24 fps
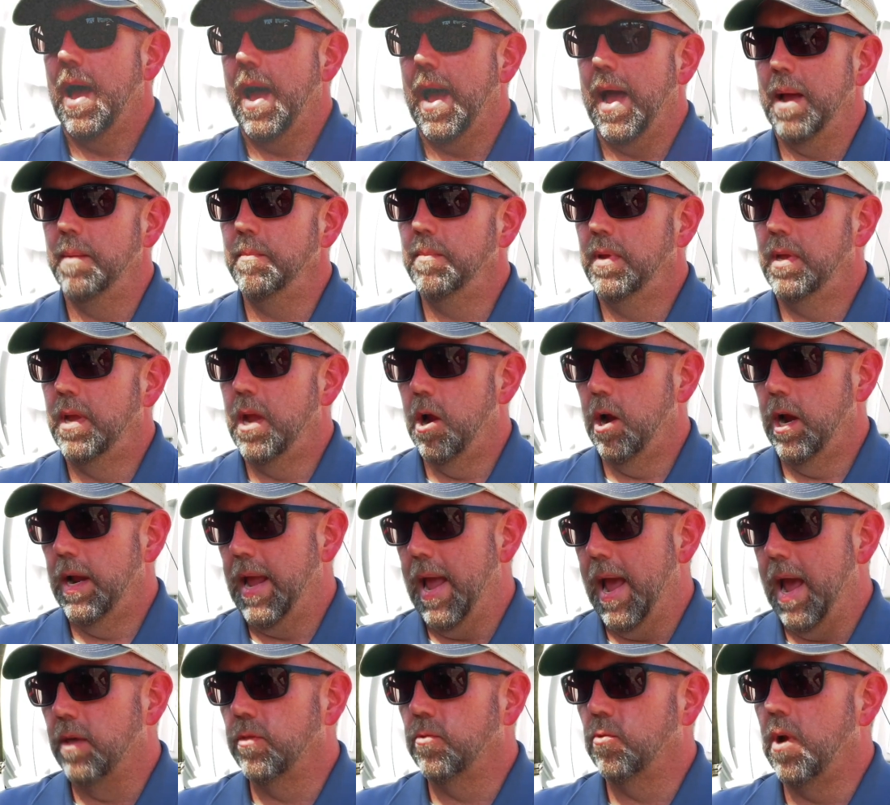I'm Garry
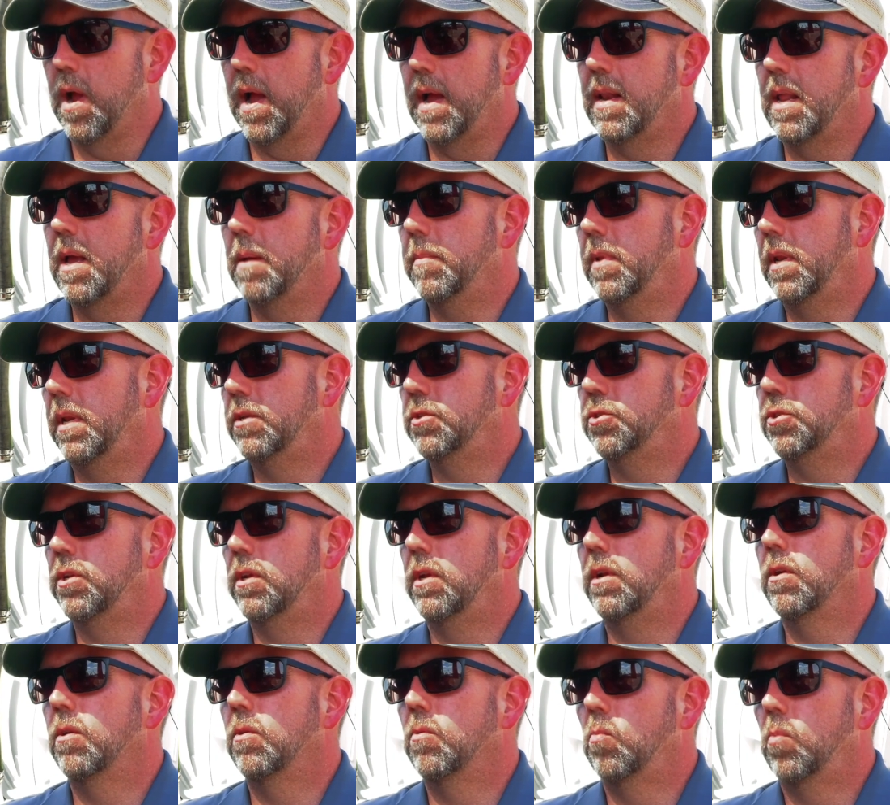Gathright. I'm an
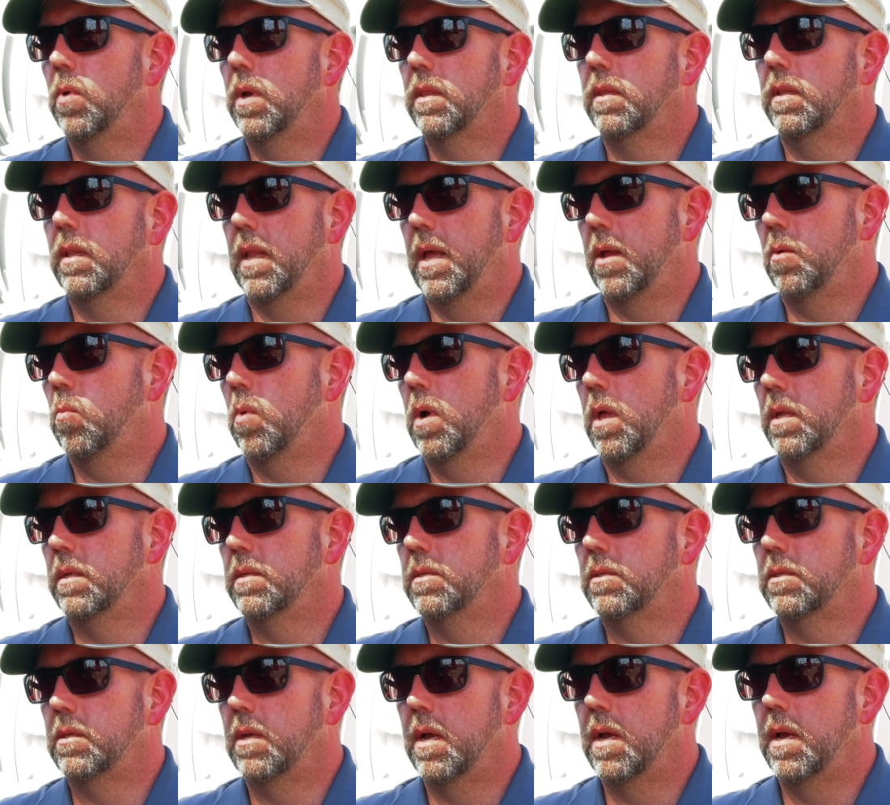engineer with
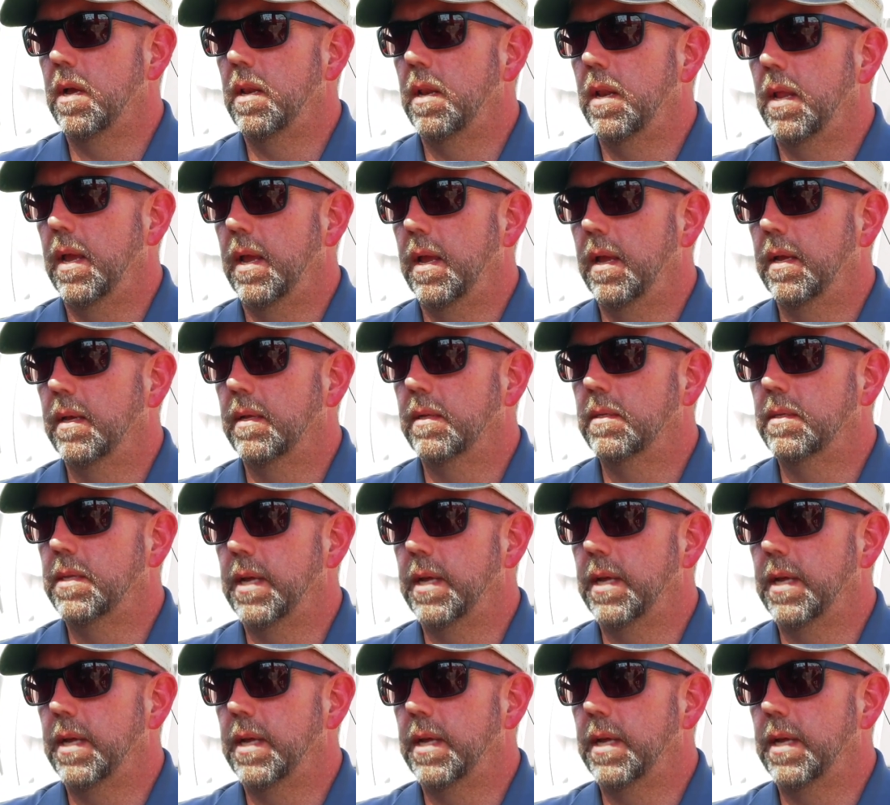Ledwell & Son in